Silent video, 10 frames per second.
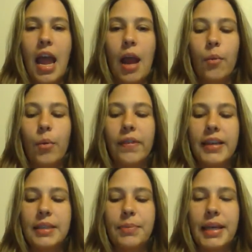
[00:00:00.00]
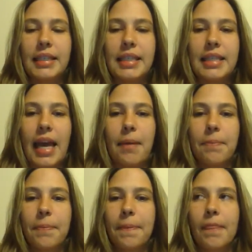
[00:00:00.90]
And what this means is that
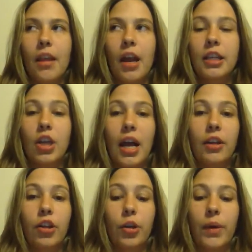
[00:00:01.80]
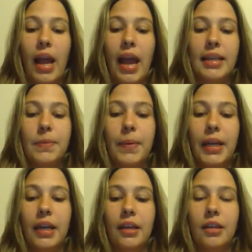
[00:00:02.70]
a child who has
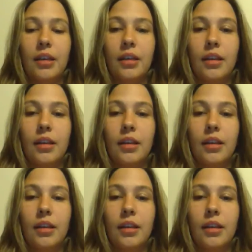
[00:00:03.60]
been